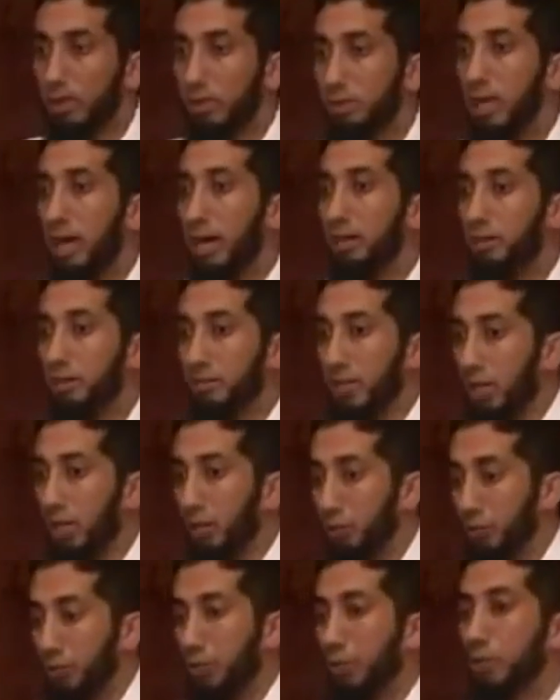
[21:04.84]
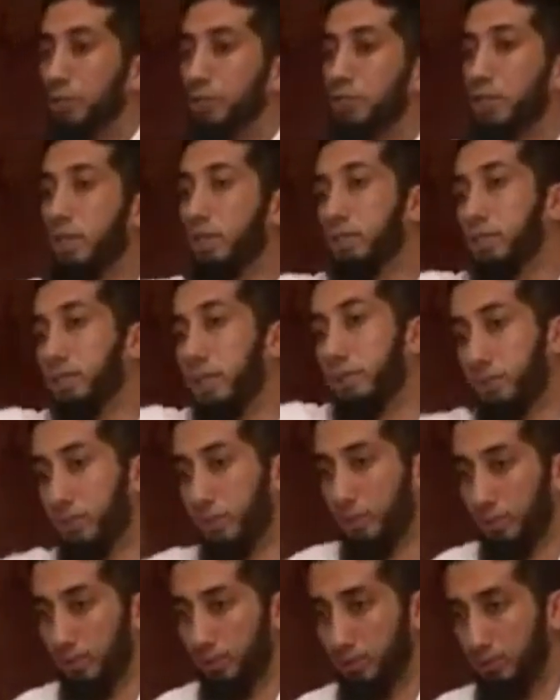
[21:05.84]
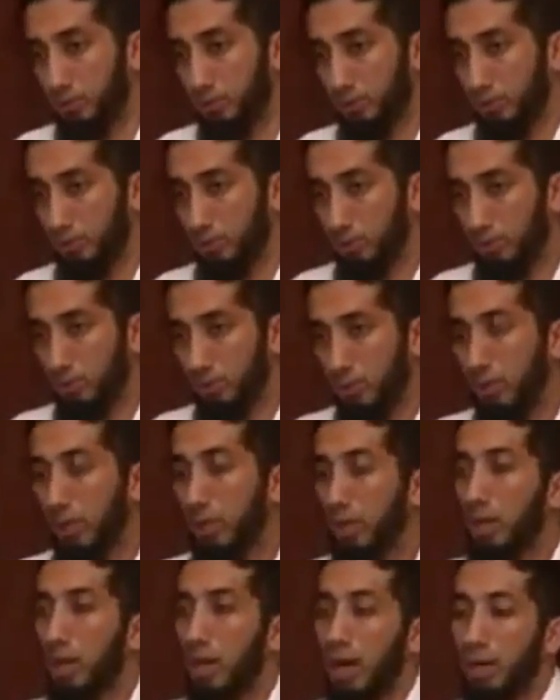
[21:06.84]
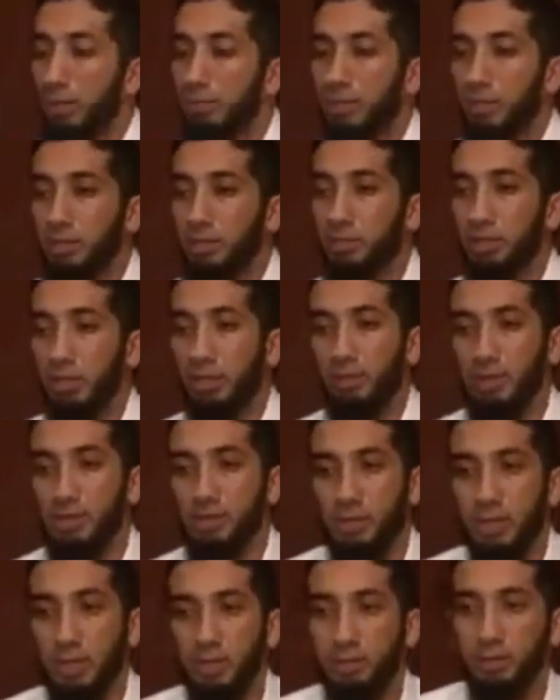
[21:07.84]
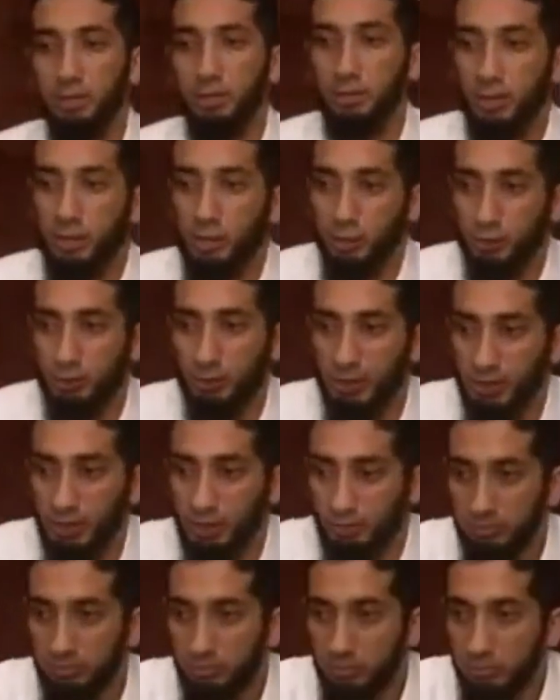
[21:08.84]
Dad is downstairs, son is upstairs. I'm going to say to my son, dinner's ready.